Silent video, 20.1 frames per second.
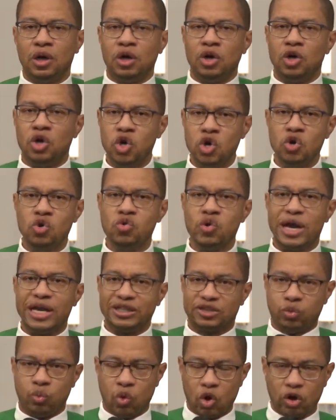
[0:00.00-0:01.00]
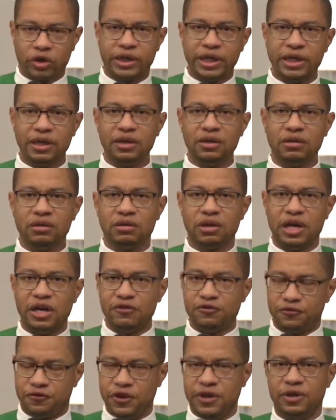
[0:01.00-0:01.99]
who is working in a
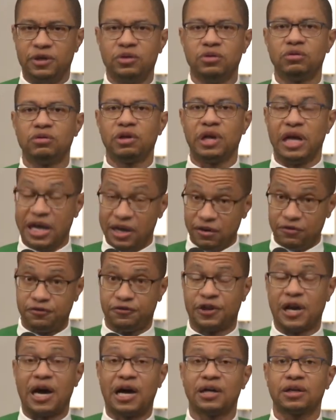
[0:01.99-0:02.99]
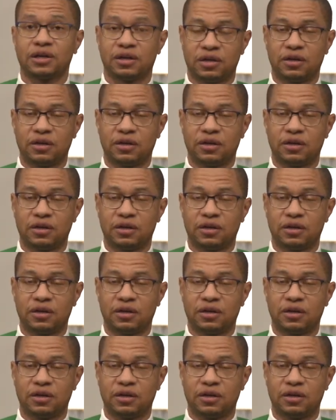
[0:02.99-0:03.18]
field, in a flock,